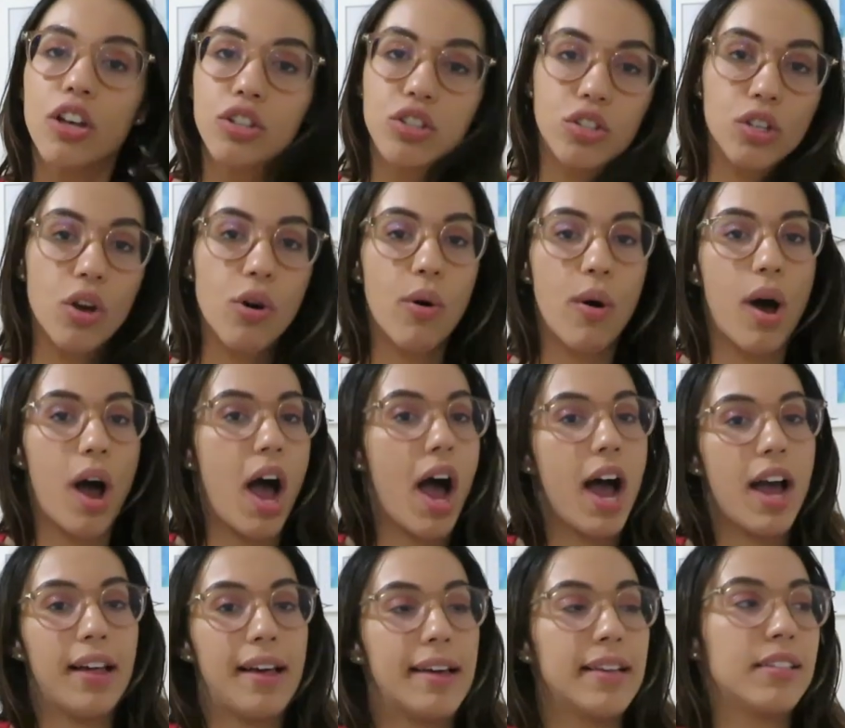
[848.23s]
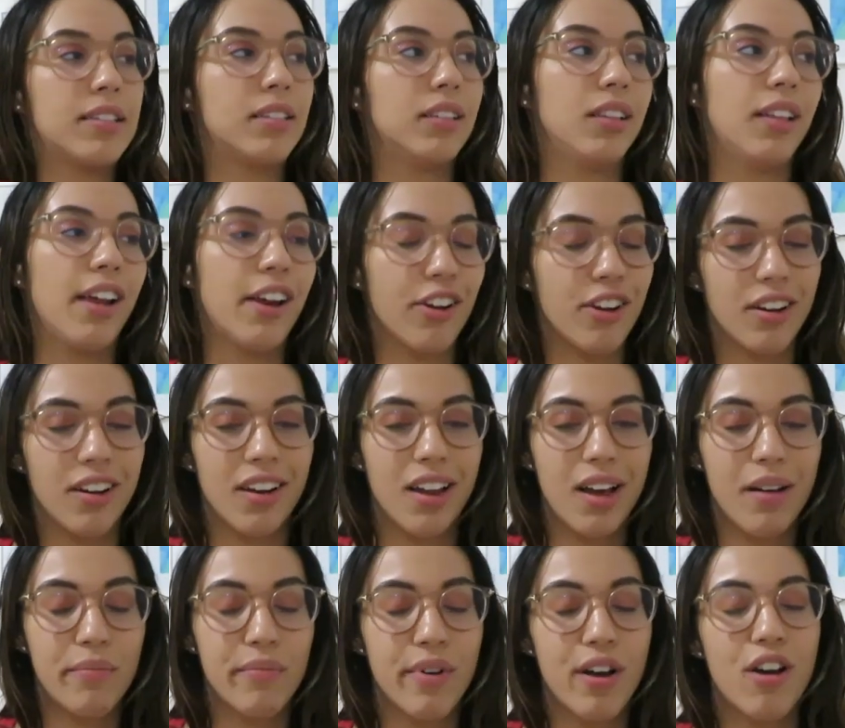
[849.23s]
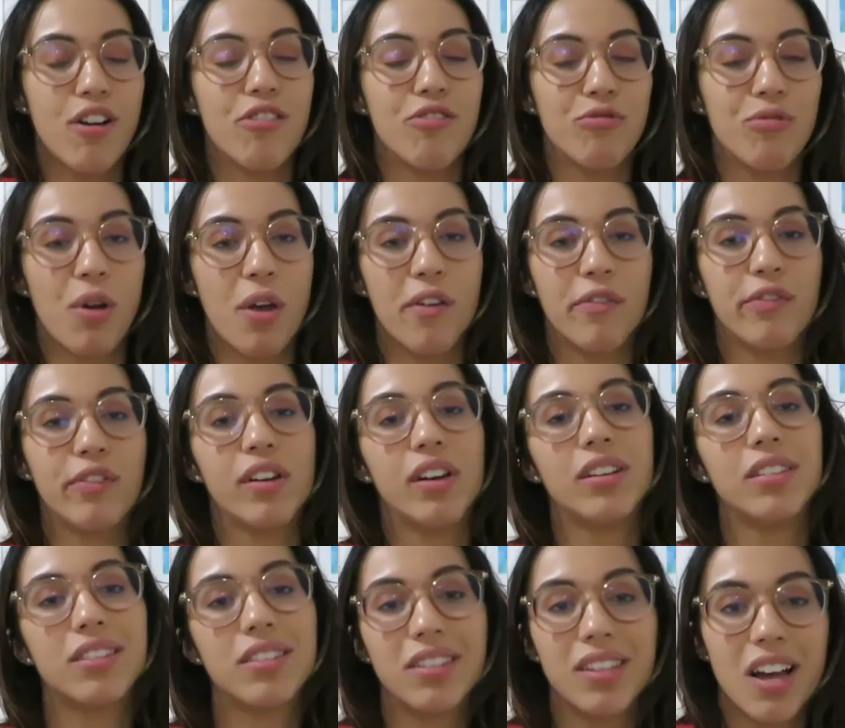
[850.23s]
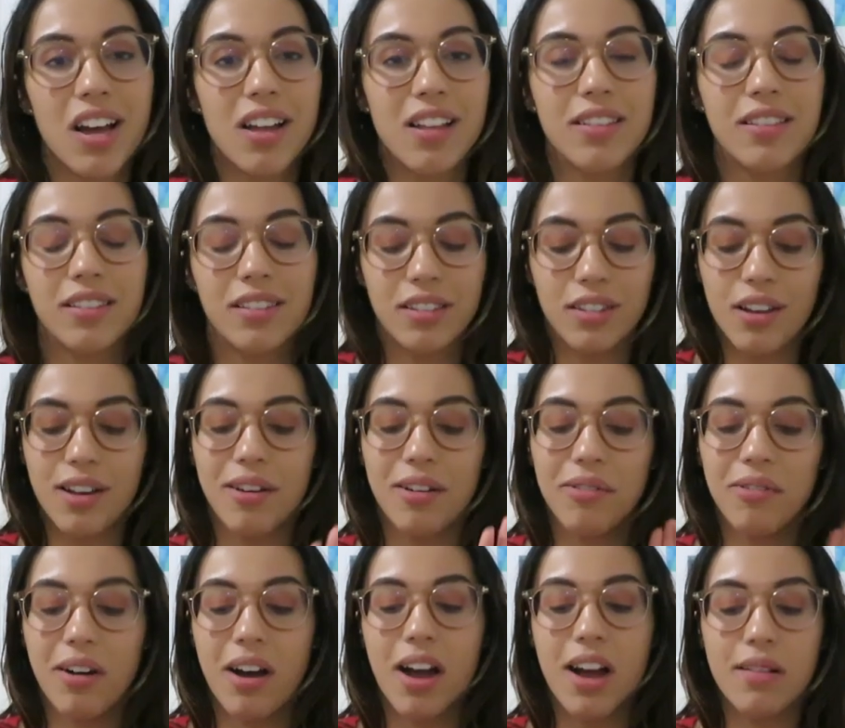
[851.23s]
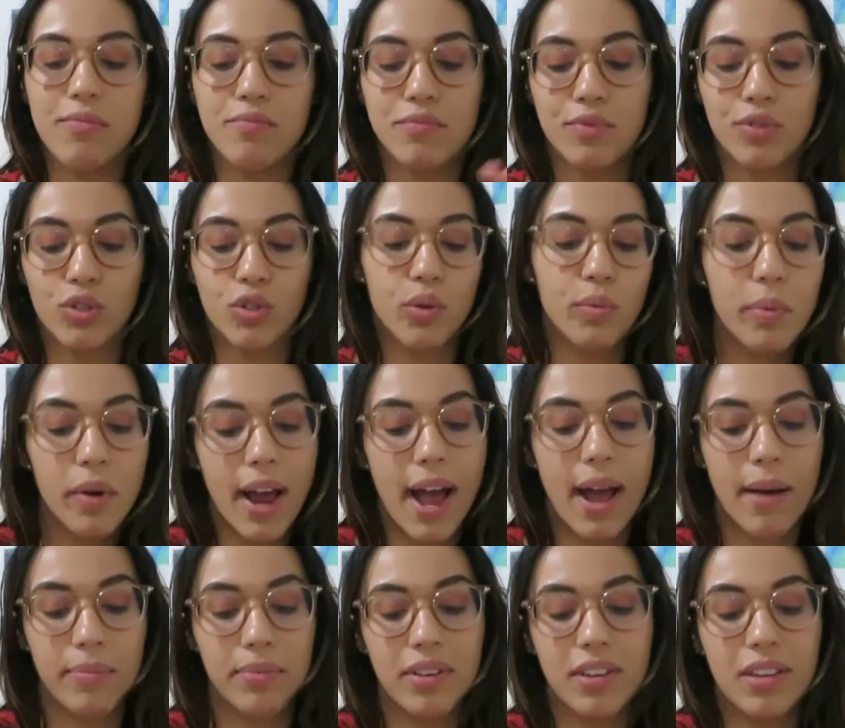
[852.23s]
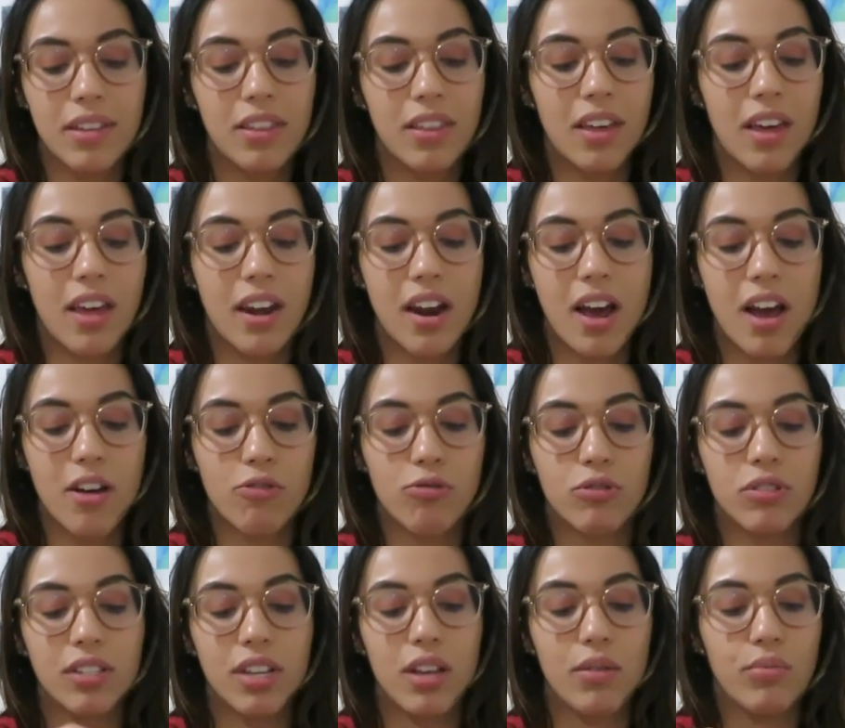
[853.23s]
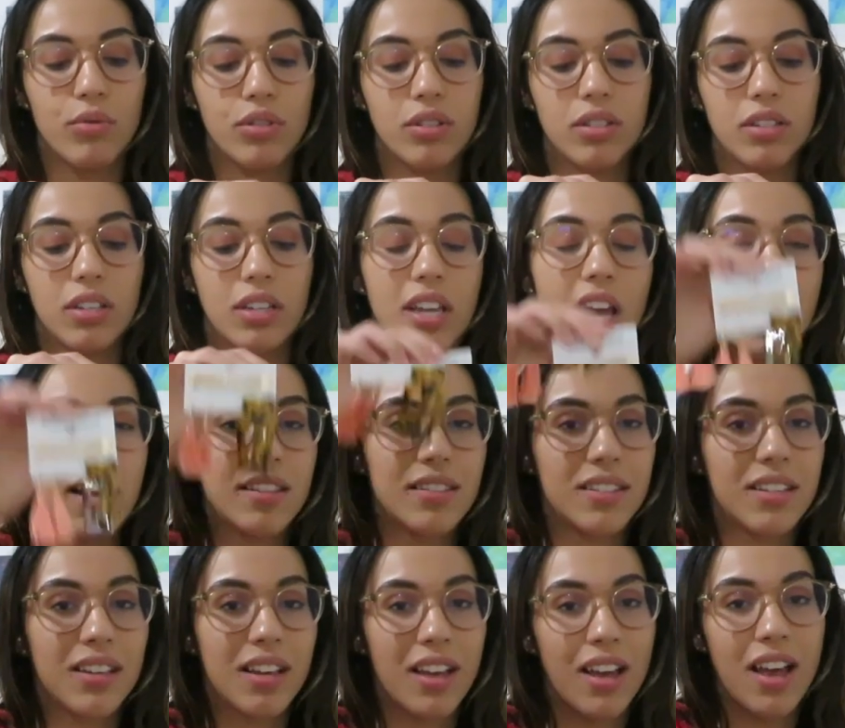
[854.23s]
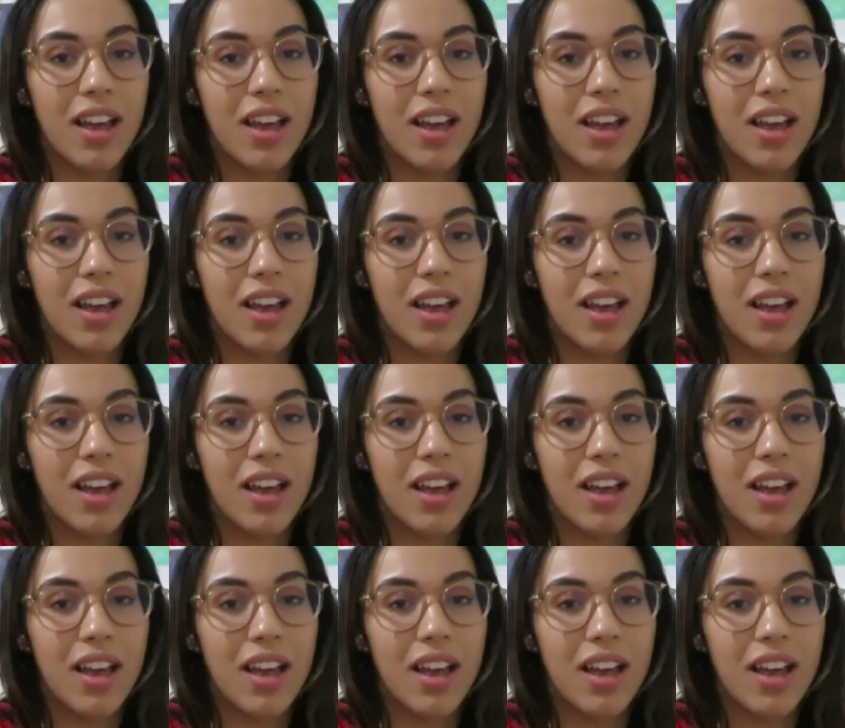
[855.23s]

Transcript: So I like to layer it up with studs. So I'm super happy that I was able to get